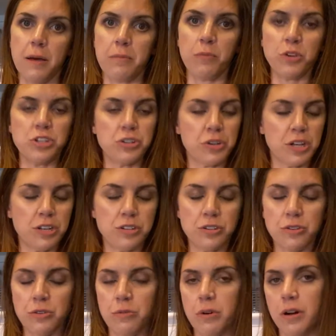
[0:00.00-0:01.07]
which you can
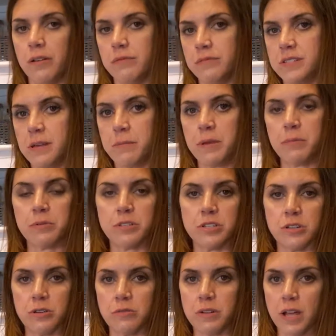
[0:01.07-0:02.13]
do, some people
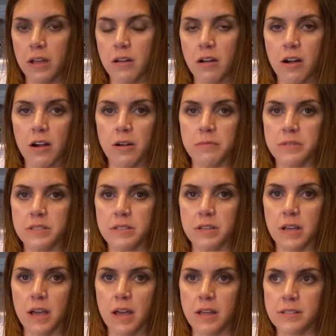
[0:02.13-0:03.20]
do net carbs,
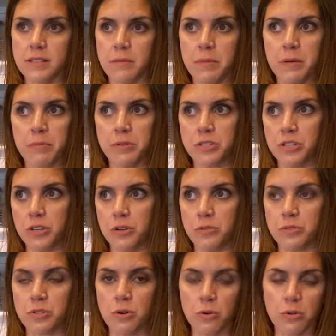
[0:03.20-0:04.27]
some people do
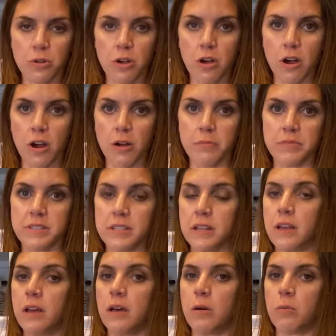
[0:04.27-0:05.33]
total carbs,
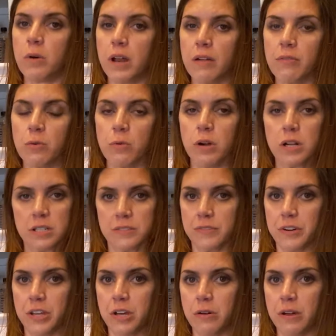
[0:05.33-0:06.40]
whatever works
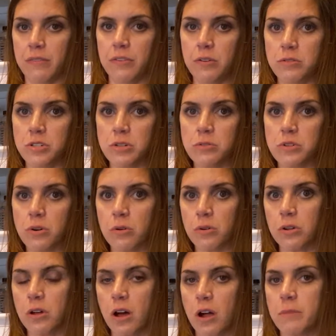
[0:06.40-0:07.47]
for you. If you do
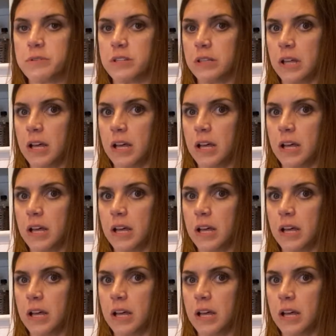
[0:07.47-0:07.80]
total carbs,